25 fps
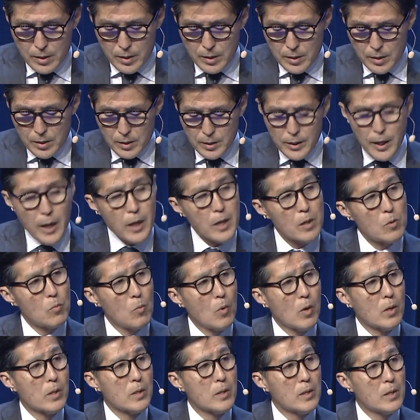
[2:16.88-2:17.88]
Second
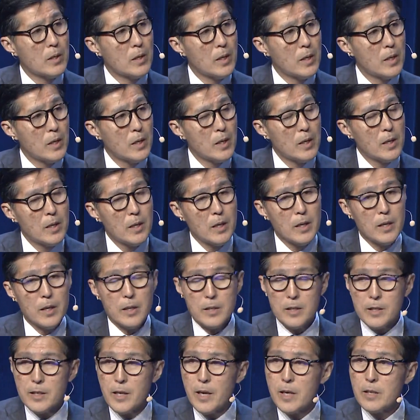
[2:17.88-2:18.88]
one
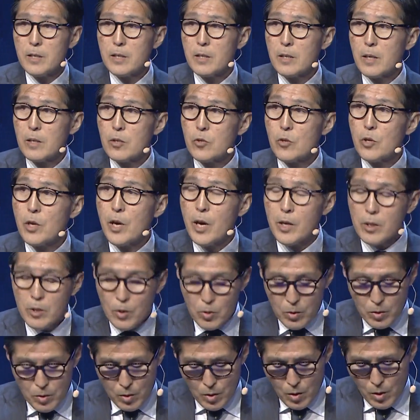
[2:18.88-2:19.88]
says
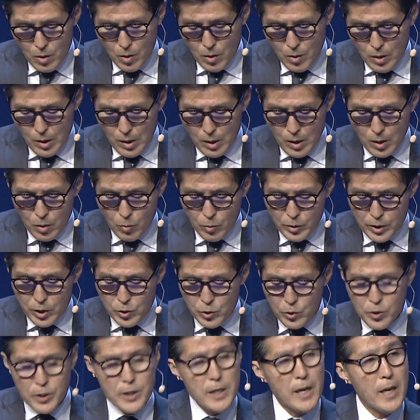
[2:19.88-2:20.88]
together with the
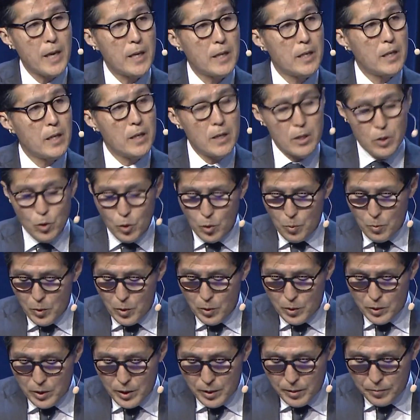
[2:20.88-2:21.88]
society and the
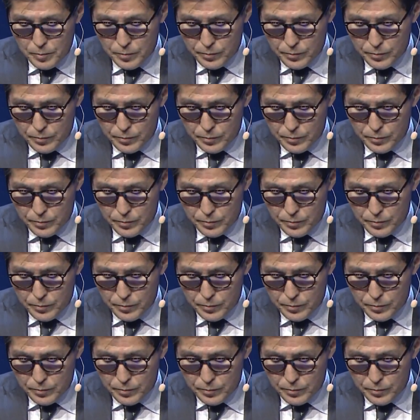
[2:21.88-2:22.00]
community.